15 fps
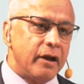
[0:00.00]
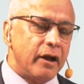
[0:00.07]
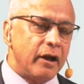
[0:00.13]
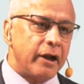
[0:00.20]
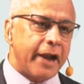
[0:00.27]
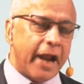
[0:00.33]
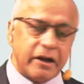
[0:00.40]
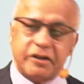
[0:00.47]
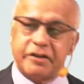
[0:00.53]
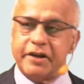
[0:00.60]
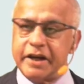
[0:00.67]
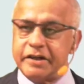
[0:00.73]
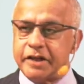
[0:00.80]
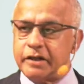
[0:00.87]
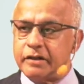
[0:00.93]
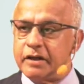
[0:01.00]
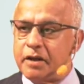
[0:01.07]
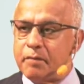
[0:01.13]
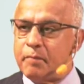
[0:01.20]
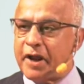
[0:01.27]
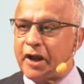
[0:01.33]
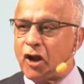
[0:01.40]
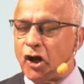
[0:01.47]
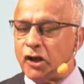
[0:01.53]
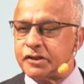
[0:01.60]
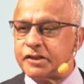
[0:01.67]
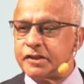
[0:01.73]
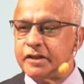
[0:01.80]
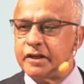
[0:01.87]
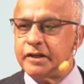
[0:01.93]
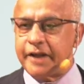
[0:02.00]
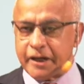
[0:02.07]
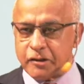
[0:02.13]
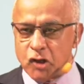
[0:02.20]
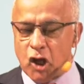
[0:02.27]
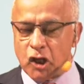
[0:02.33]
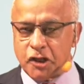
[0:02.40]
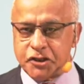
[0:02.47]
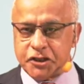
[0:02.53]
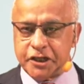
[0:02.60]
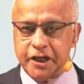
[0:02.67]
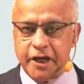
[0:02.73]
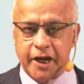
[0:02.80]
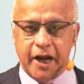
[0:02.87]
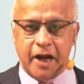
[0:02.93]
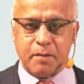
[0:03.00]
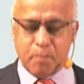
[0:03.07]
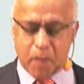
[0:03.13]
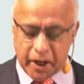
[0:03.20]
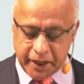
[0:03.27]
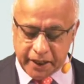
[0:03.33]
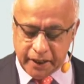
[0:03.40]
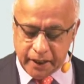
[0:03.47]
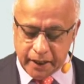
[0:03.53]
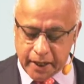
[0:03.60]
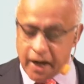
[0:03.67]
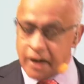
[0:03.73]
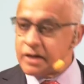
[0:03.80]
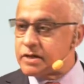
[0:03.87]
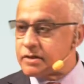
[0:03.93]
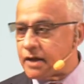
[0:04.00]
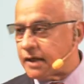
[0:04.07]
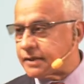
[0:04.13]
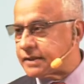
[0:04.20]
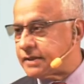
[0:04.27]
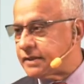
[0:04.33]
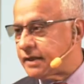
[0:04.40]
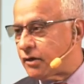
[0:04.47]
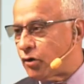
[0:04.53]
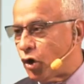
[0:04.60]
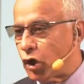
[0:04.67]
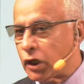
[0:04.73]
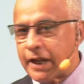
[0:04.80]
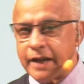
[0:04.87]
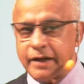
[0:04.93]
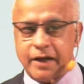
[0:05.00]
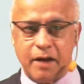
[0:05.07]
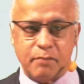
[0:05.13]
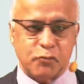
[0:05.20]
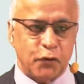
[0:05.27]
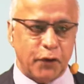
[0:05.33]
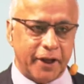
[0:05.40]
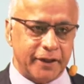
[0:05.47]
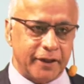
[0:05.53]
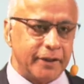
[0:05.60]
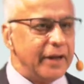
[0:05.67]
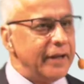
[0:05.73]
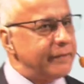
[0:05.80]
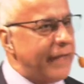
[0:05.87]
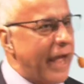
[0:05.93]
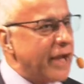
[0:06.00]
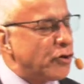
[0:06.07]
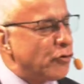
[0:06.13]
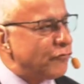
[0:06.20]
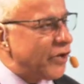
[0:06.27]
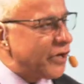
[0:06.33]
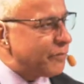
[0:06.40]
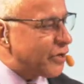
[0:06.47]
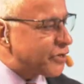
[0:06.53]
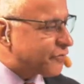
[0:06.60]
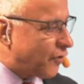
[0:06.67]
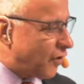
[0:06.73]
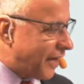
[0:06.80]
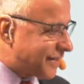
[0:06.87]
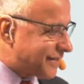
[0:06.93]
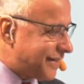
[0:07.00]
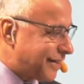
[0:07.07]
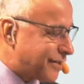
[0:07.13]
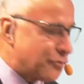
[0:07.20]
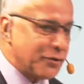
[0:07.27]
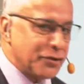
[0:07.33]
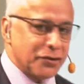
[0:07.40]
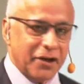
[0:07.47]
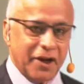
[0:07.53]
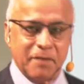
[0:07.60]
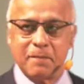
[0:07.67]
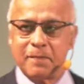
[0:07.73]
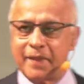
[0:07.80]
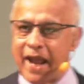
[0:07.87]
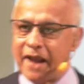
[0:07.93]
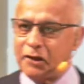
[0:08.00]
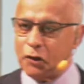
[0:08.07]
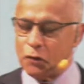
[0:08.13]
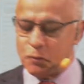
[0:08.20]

get created because technology and money and trust all can come together. Thank you very much for listening to me today. Thank you.